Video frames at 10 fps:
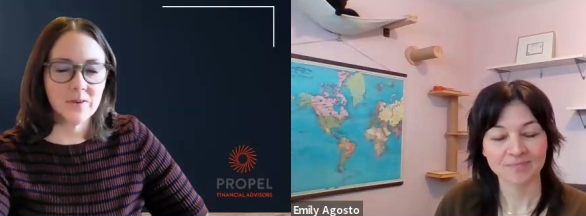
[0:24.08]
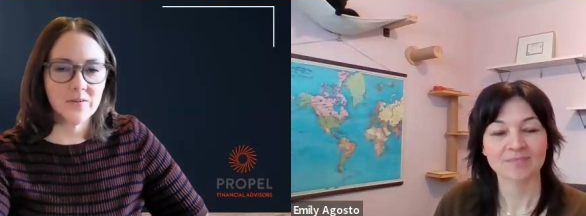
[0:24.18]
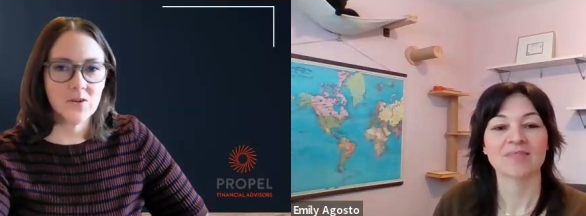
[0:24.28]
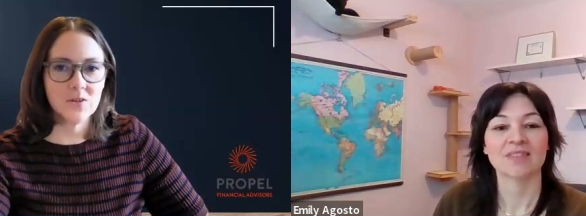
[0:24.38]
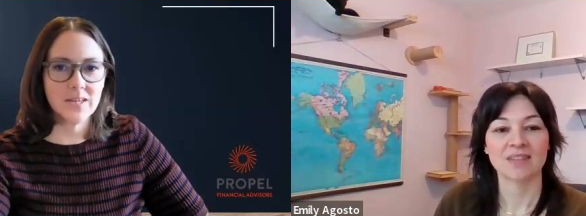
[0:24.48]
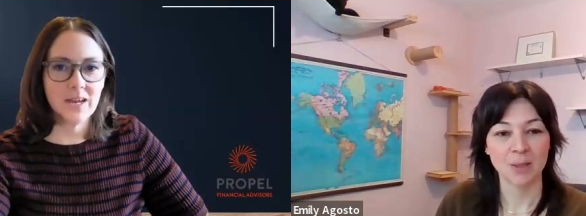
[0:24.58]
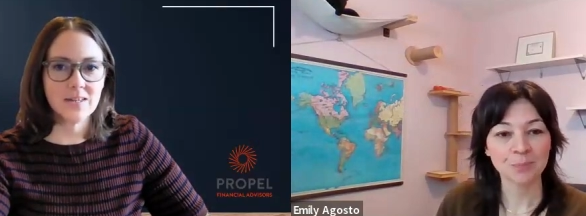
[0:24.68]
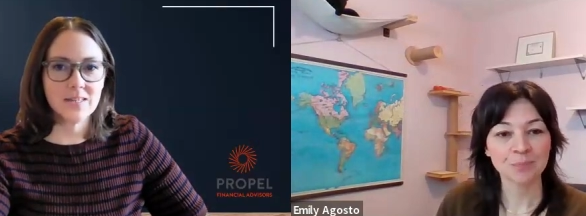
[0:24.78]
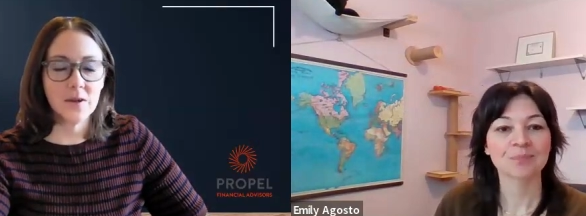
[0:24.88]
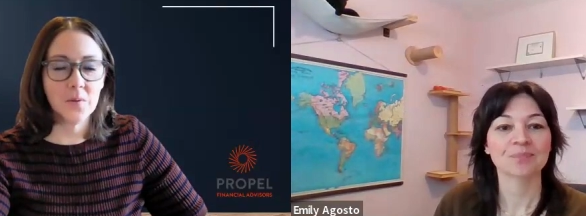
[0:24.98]
Speaker 1: That's my Same.
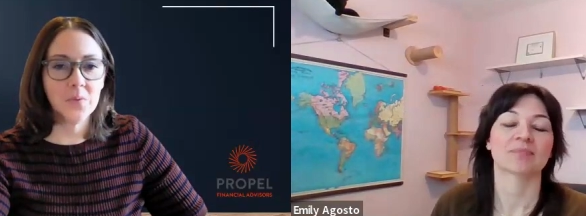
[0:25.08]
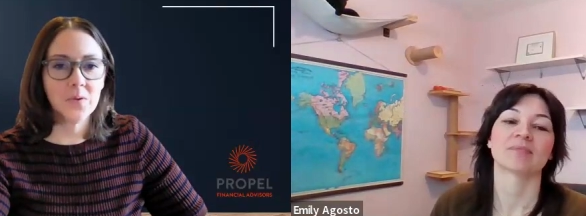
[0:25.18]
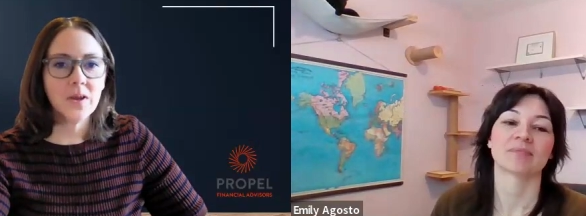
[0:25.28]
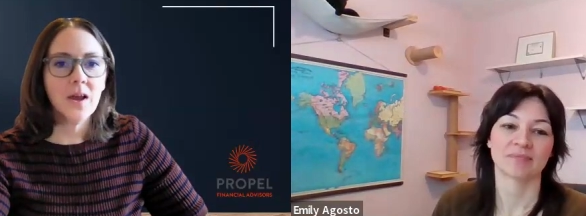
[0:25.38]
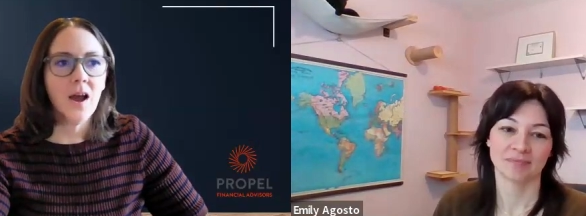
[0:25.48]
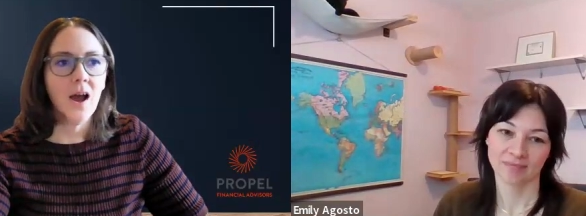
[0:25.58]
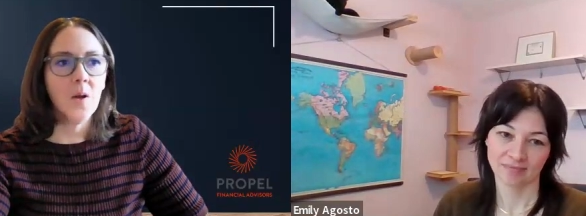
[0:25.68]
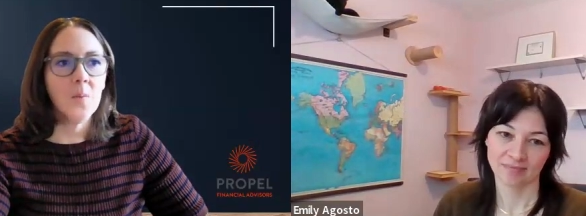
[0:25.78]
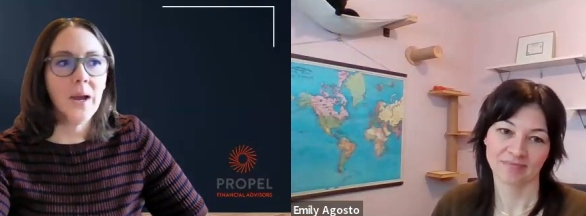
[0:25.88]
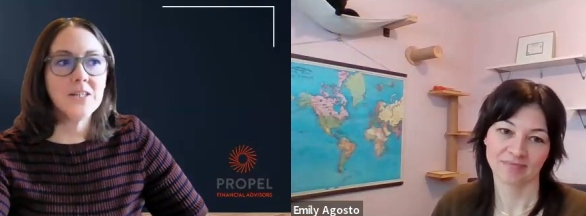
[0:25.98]
first hot tip.
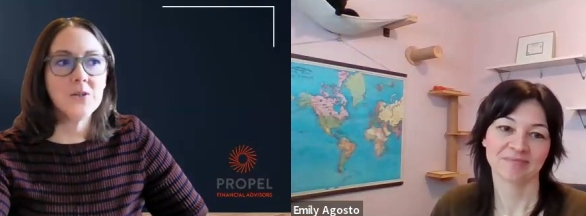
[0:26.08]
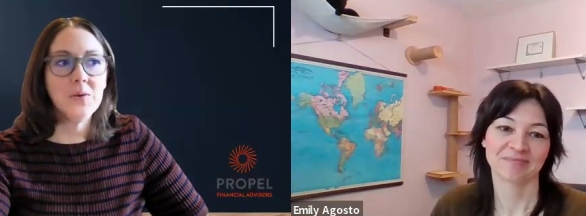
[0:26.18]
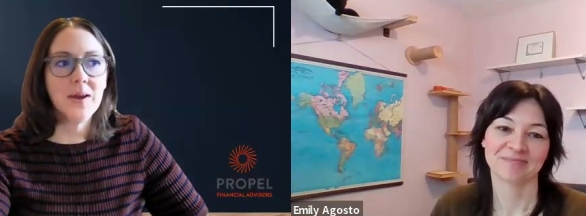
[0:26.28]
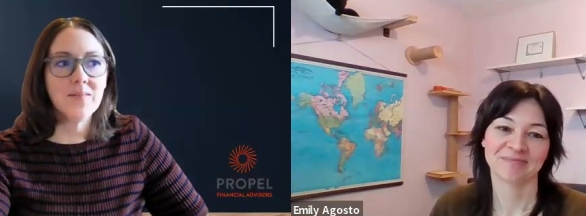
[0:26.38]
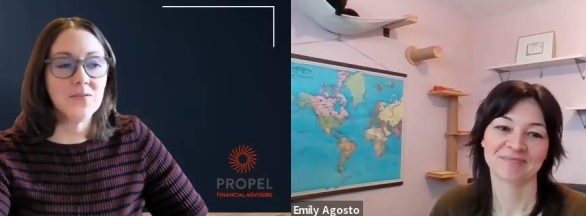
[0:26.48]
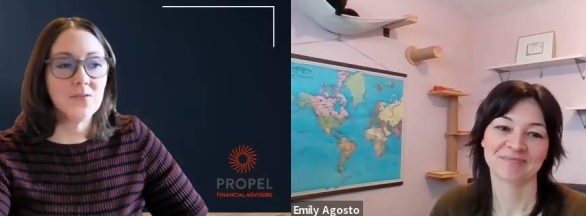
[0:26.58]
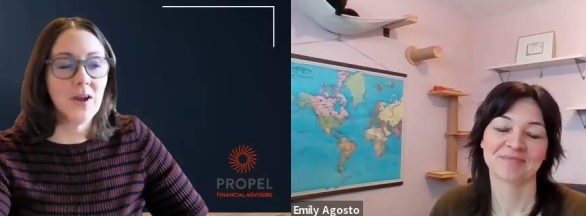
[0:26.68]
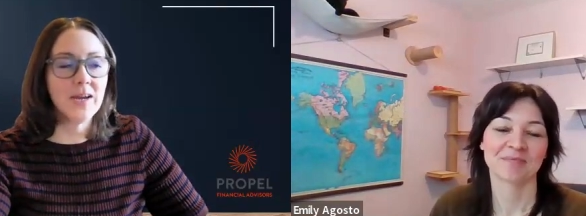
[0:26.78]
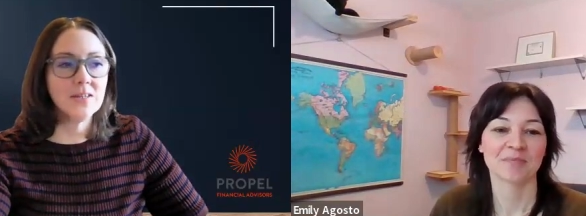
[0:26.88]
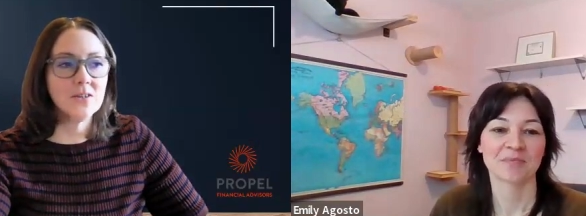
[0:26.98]
Um, I do
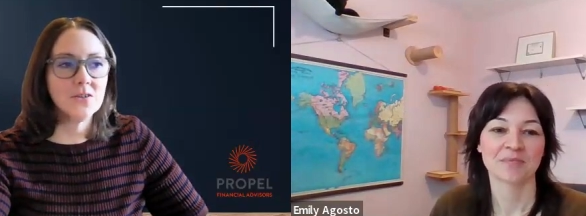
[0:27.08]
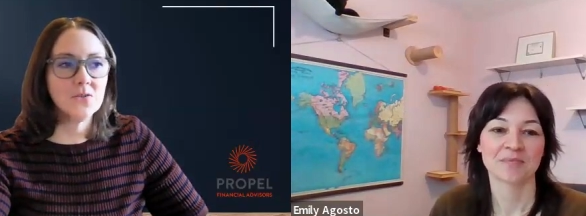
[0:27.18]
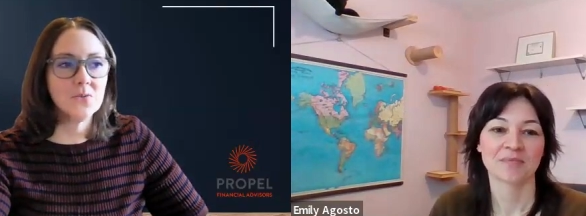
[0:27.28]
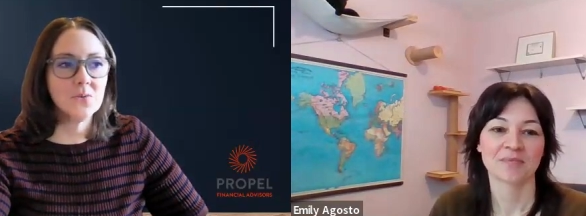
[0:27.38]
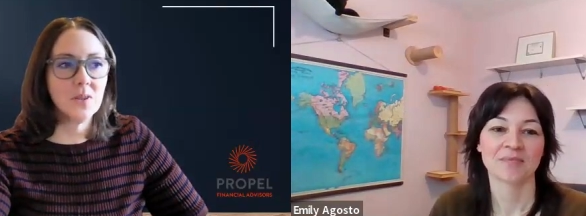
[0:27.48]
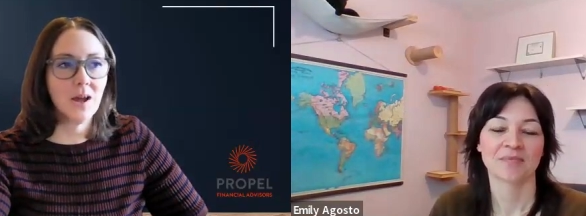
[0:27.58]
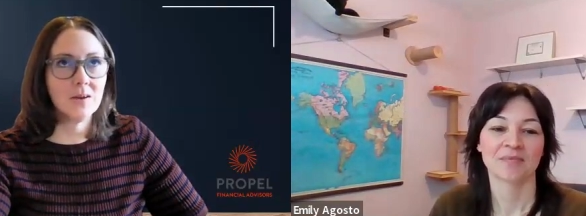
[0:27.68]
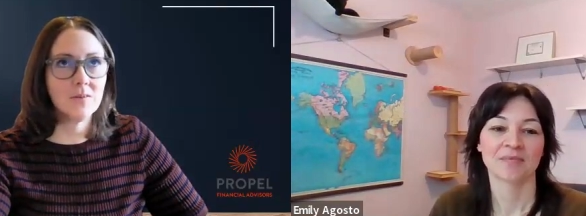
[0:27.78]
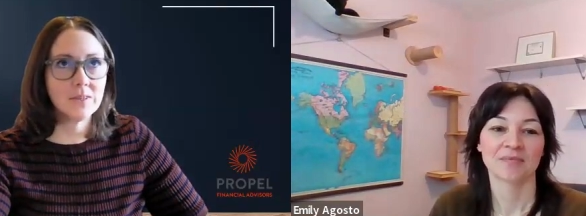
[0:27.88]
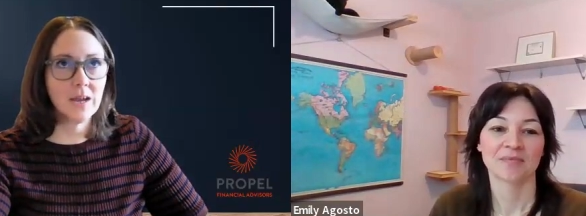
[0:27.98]
have a friend who
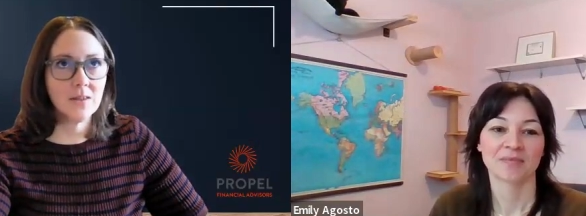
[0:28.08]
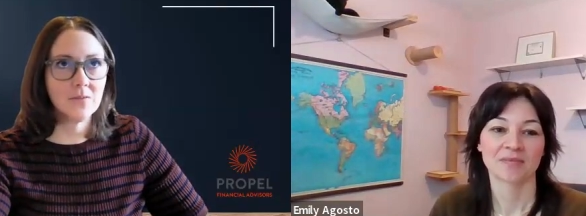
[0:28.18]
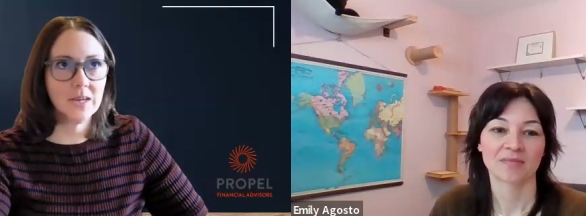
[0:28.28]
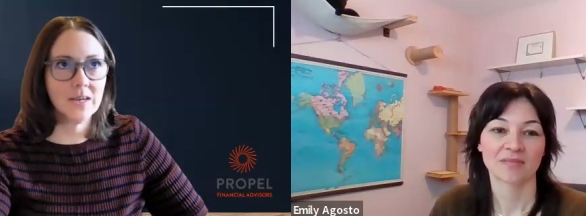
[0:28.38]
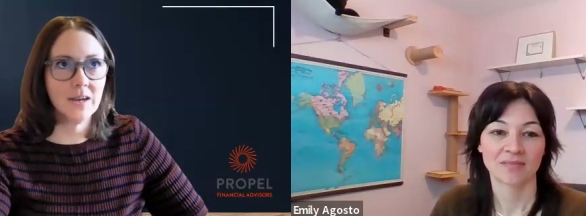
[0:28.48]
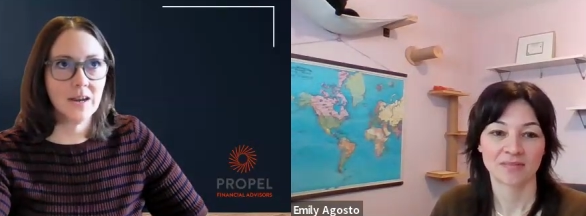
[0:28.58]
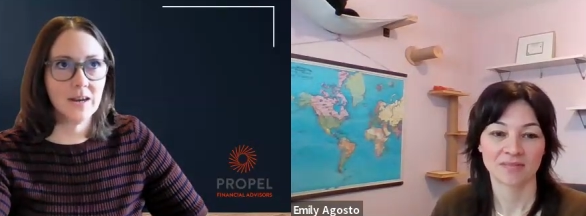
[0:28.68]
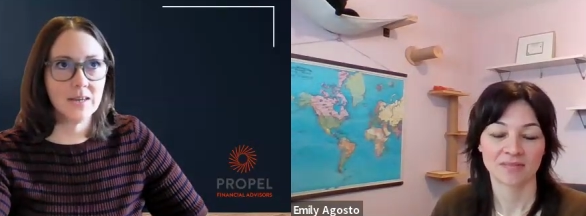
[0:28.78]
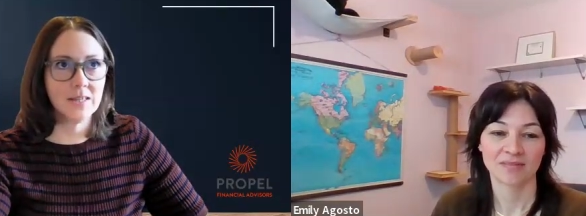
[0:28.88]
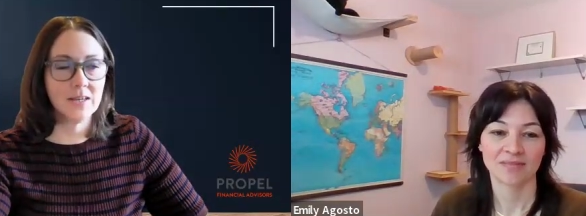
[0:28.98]
loves
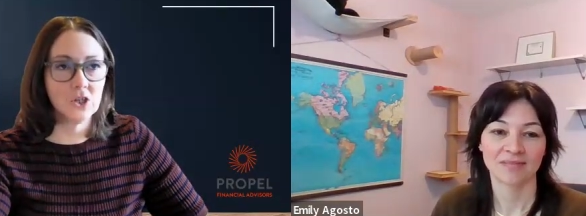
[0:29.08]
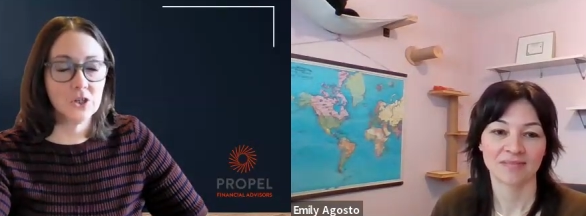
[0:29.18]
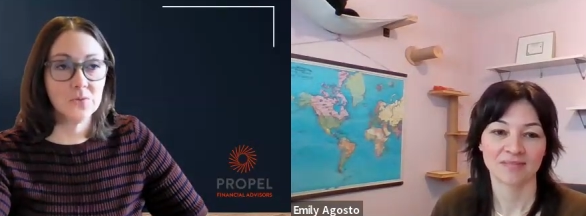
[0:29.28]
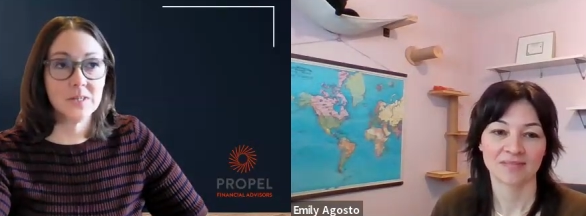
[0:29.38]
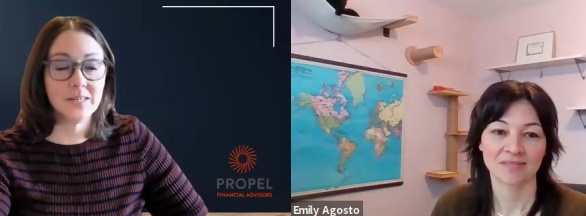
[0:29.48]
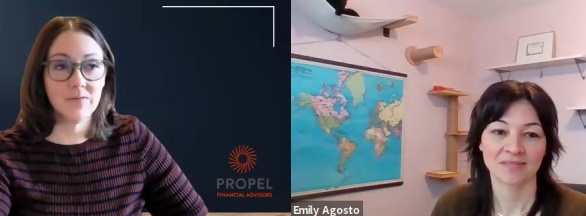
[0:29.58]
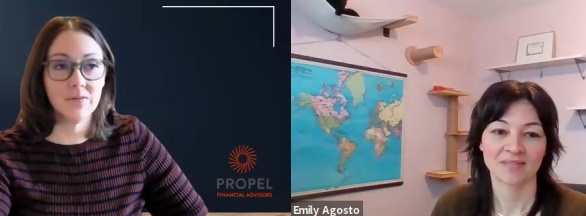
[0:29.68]
Halloween, and I think she